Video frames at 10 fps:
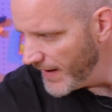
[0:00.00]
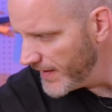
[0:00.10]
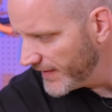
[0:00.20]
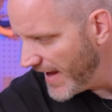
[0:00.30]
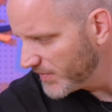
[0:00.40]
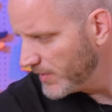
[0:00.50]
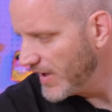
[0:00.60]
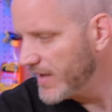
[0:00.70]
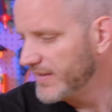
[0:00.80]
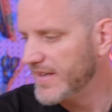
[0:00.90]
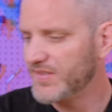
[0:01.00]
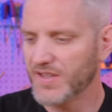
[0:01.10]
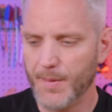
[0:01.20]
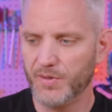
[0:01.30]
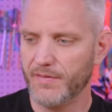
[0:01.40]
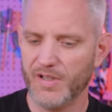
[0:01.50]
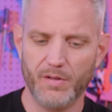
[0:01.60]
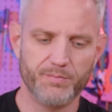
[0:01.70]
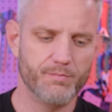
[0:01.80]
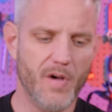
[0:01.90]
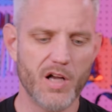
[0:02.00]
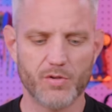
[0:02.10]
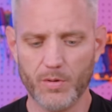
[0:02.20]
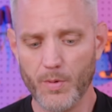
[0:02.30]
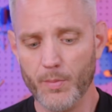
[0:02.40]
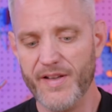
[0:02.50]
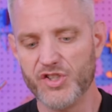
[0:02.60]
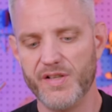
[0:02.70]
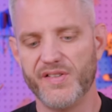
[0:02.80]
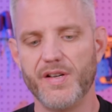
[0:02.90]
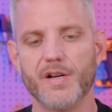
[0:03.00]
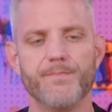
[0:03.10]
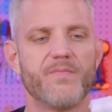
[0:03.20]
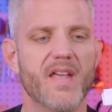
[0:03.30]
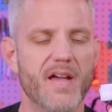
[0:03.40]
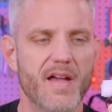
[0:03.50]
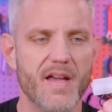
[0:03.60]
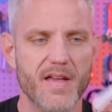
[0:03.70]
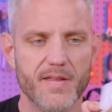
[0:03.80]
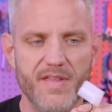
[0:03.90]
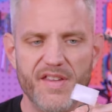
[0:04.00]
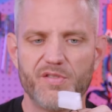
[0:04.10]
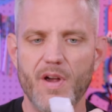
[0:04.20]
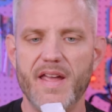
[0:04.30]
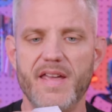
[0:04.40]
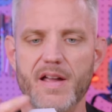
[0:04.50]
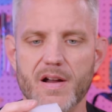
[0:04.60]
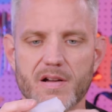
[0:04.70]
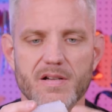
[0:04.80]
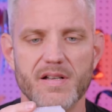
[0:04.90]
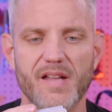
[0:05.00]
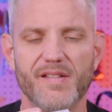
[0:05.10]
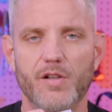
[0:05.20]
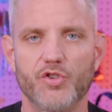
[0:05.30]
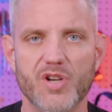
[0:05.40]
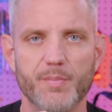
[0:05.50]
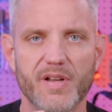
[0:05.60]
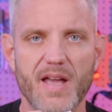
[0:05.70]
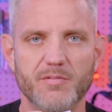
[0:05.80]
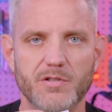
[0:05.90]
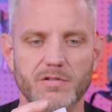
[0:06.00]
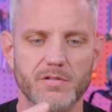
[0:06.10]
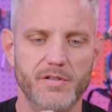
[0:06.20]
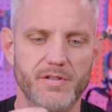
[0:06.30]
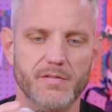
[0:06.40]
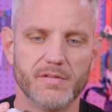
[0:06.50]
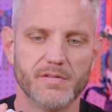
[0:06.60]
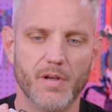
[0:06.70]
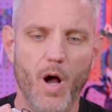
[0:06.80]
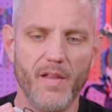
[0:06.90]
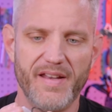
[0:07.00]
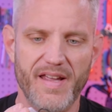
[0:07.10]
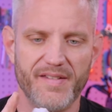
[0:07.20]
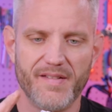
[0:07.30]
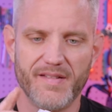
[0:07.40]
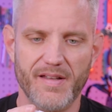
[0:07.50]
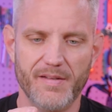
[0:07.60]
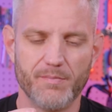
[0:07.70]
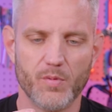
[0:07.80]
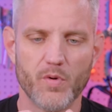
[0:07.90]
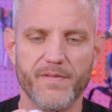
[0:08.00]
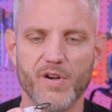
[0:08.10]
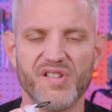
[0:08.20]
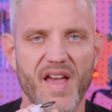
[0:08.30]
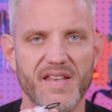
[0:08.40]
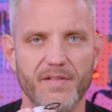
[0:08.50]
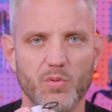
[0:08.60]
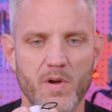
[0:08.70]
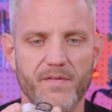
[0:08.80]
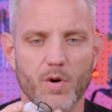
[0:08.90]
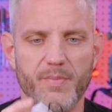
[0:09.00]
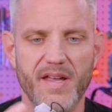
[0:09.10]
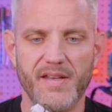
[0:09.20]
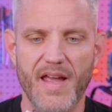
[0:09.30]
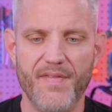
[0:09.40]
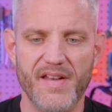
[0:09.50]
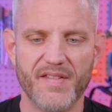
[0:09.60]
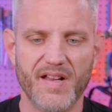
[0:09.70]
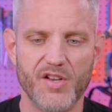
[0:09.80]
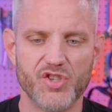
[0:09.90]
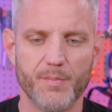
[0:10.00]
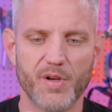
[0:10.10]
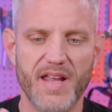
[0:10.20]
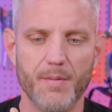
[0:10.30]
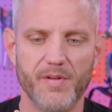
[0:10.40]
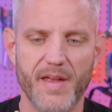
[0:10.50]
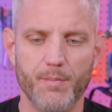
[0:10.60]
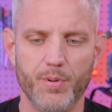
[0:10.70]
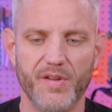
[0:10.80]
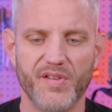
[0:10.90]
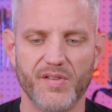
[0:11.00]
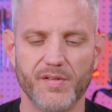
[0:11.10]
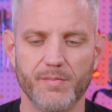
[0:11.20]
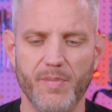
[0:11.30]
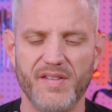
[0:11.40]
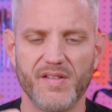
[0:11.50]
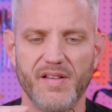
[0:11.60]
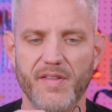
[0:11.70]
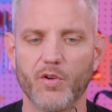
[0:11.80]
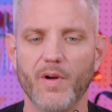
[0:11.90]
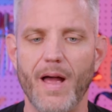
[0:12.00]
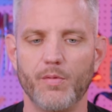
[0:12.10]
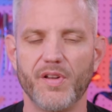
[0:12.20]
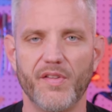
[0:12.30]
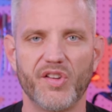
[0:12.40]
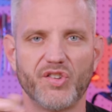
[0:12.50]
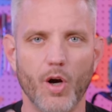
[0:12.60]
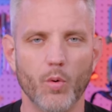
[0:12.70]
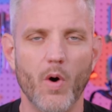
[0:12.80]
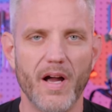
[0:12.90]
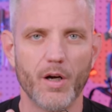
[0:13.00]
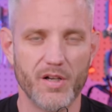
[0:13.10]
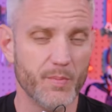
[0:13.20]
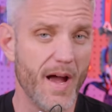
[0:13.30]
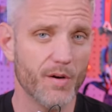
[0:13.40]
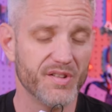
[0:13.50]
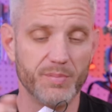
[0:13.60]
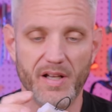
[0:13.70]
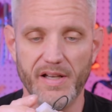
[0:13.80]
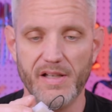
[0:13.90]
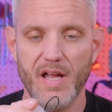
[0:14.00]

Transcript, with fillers: and then last but not least a couple of little honorable mentions here this right here is a little jumper cable all it is is a reverse end of a 24 pin, and then it's got a jumper cable that puts basically the ground to the start wire on your power supply.